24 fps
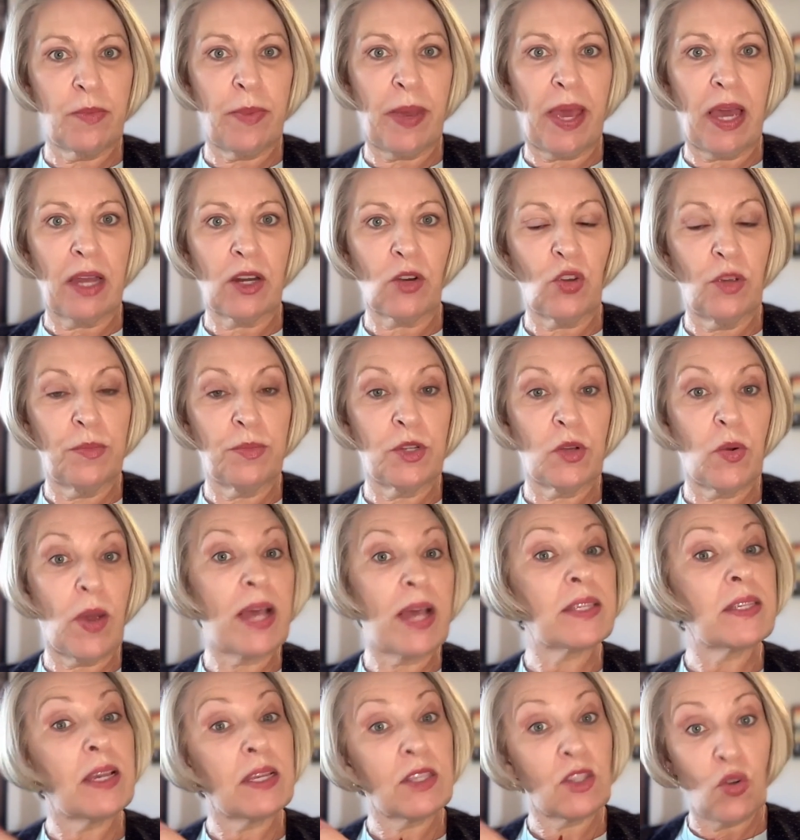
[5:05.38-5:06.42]
about crypto
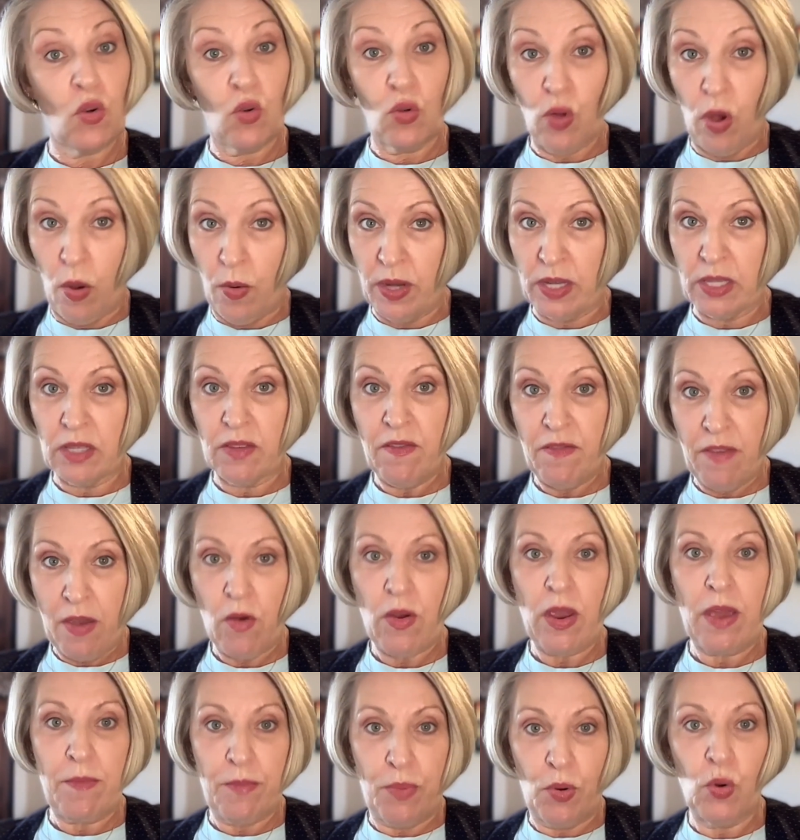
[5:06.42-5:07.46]
assets, although it is a
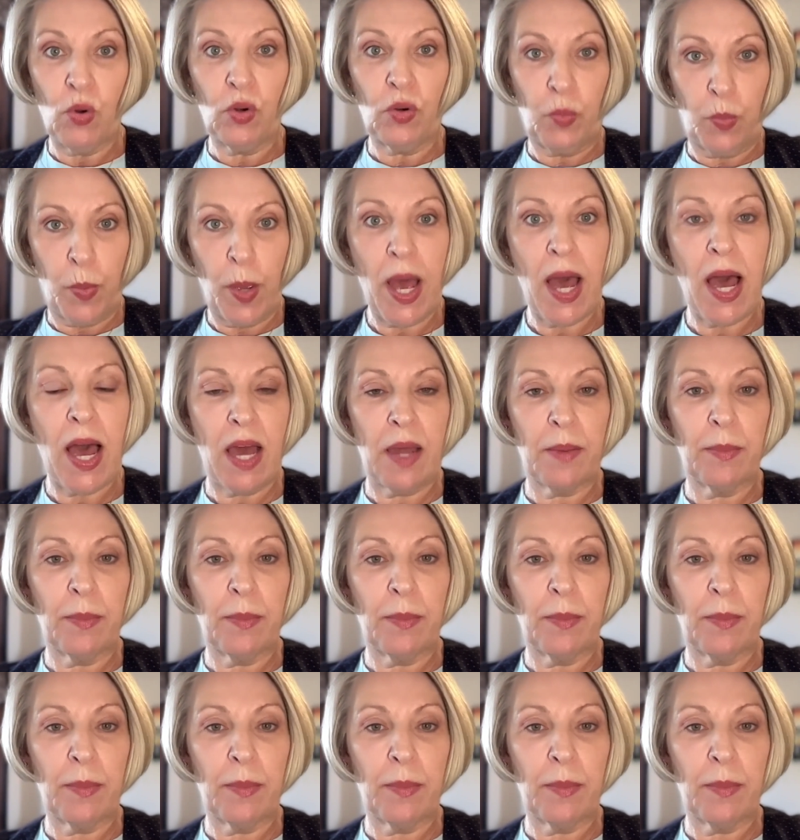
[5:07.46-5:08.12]
very important part,